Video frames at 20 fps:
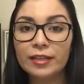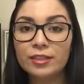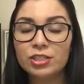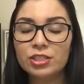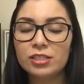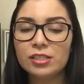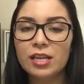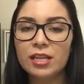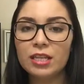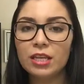
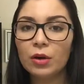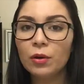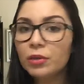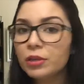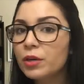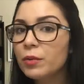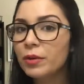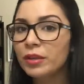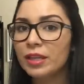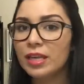she's not the
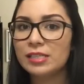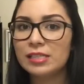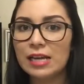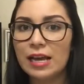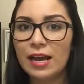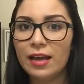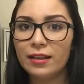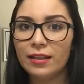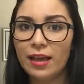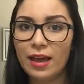only one that
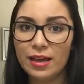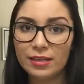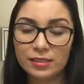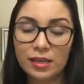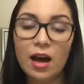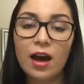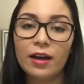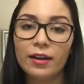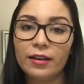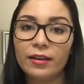has
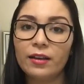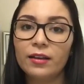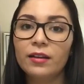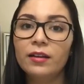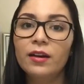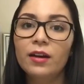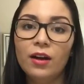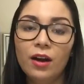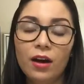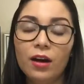had a
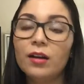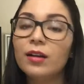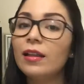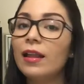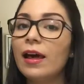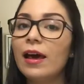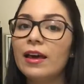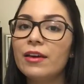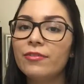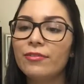hard
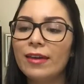life,